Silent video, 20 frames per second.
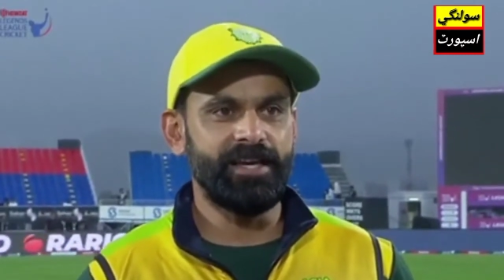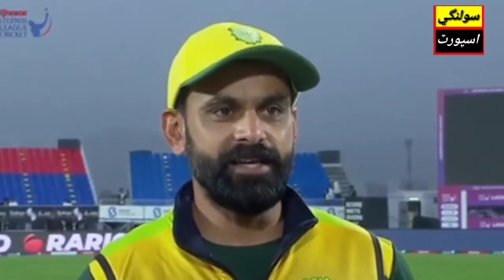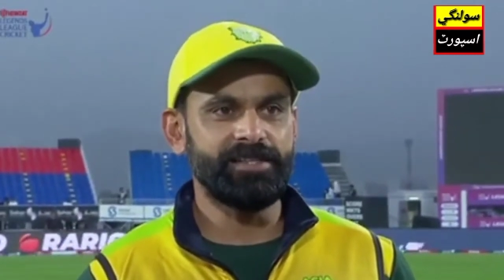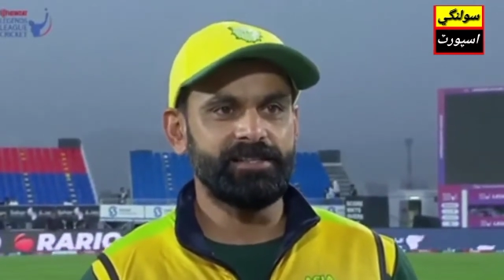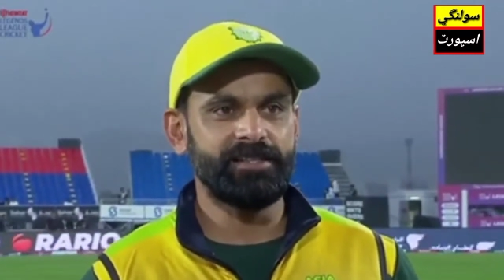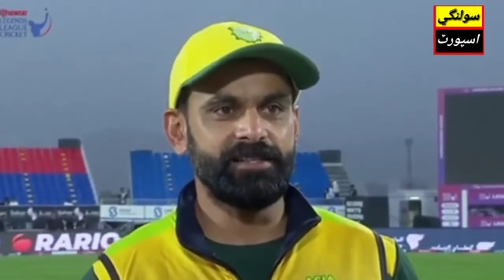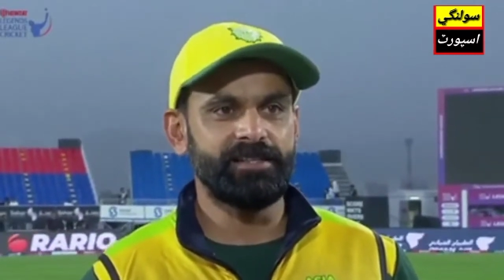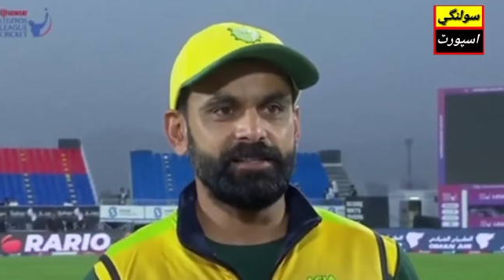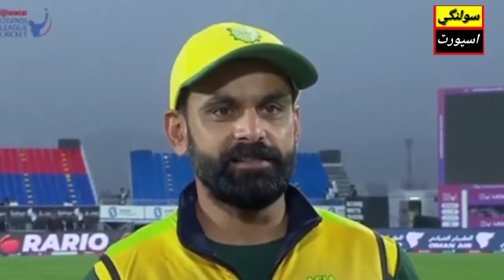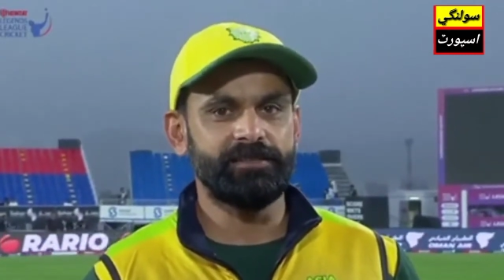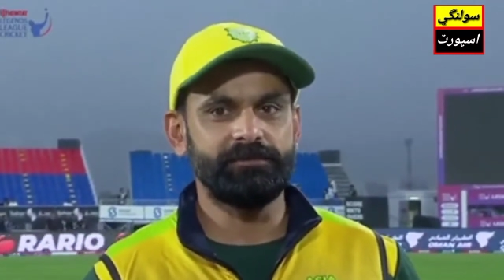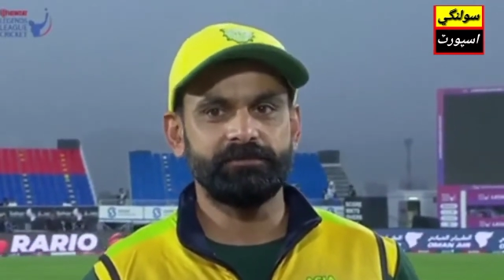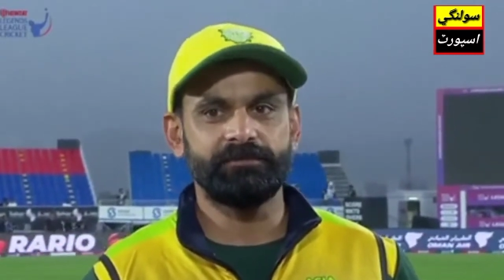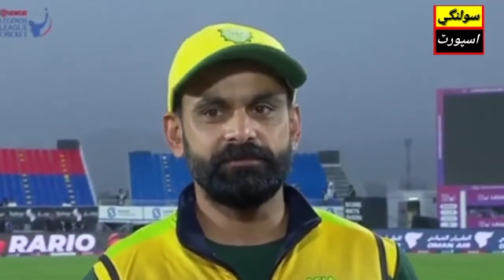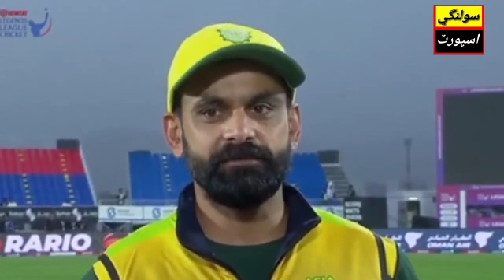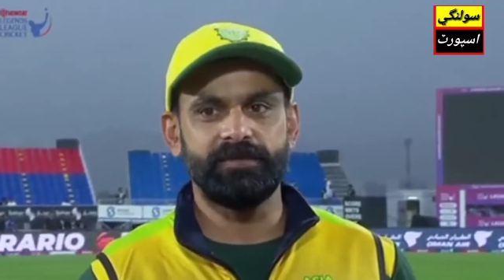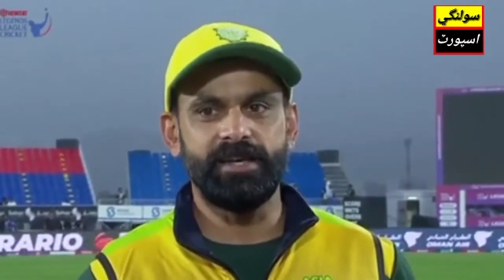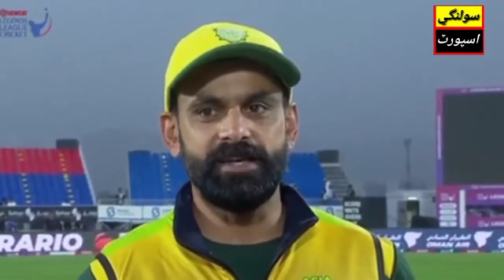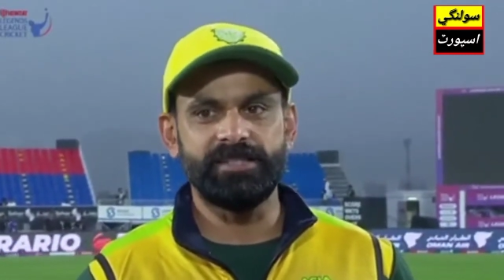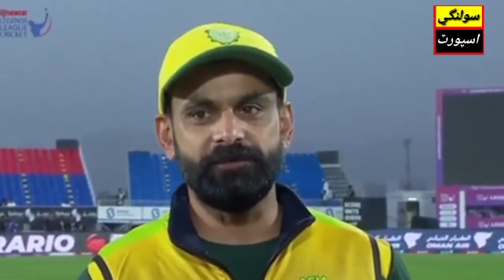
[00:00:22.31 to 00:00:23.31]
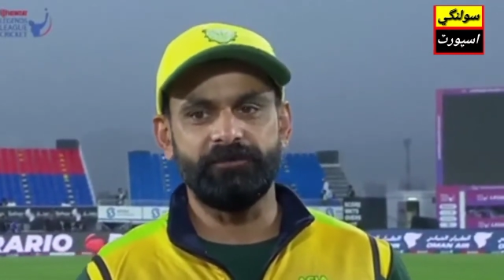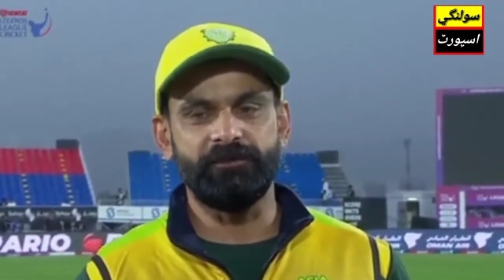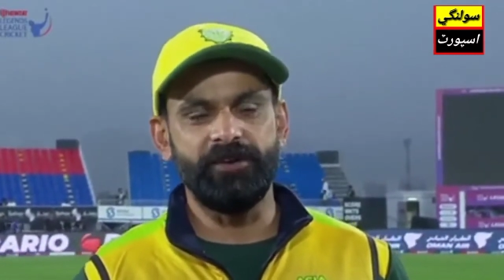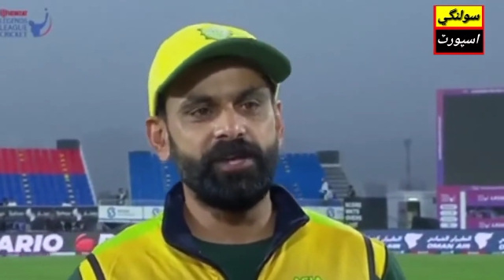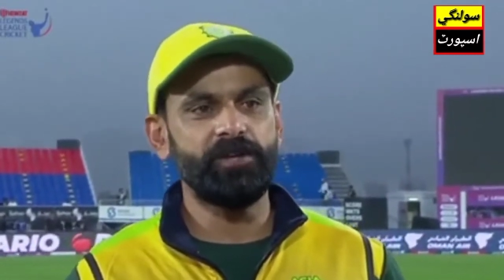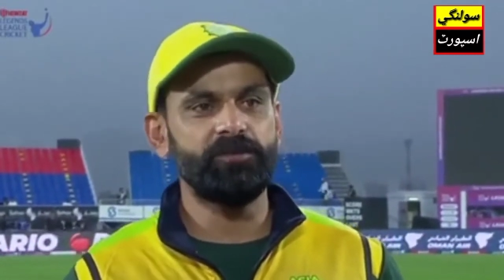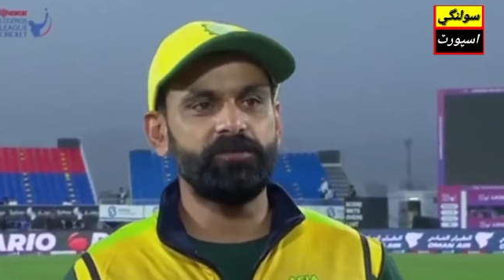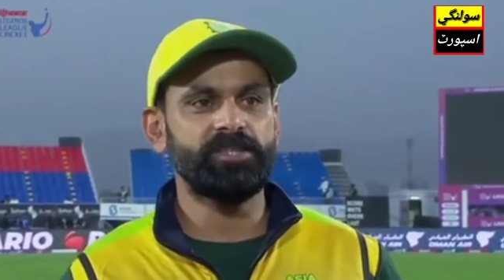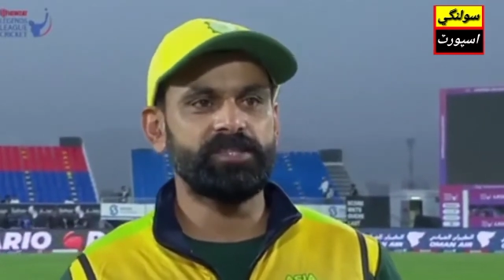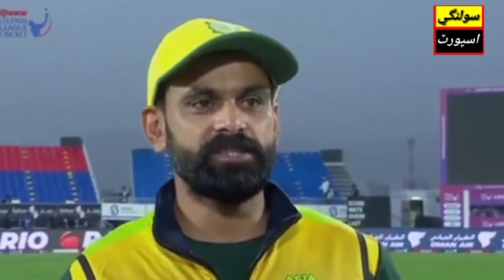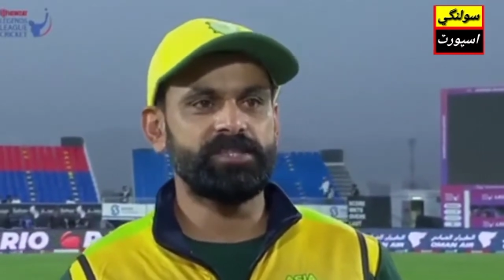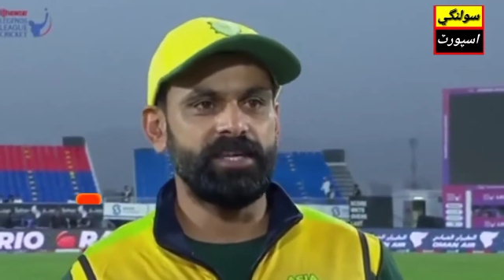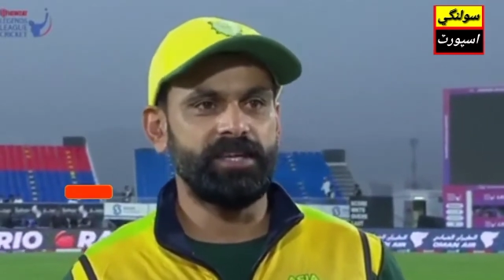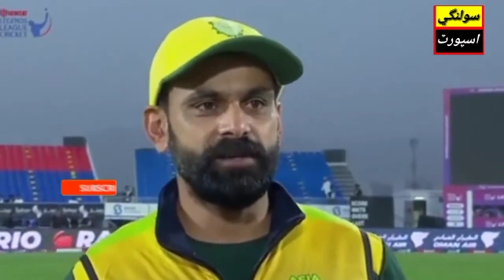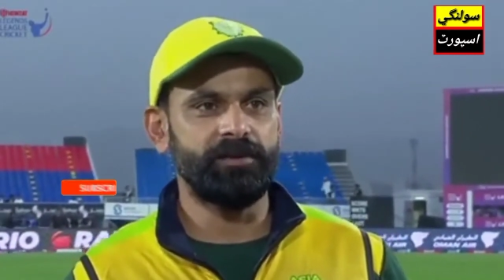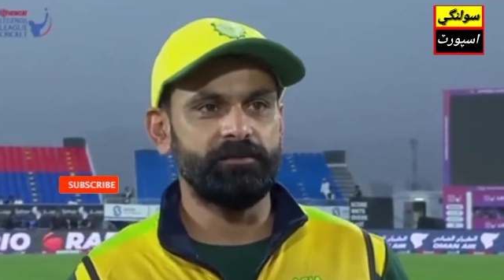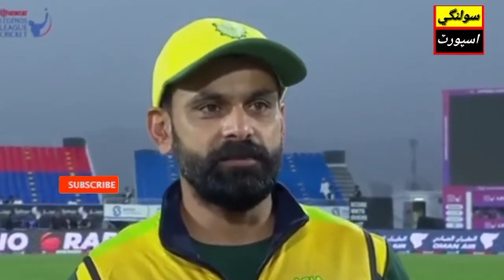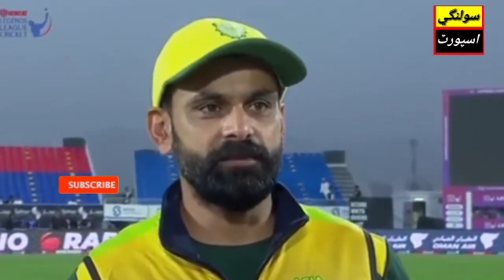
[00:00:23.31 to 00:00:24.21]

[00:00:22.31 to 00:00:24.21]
as a fan of this game.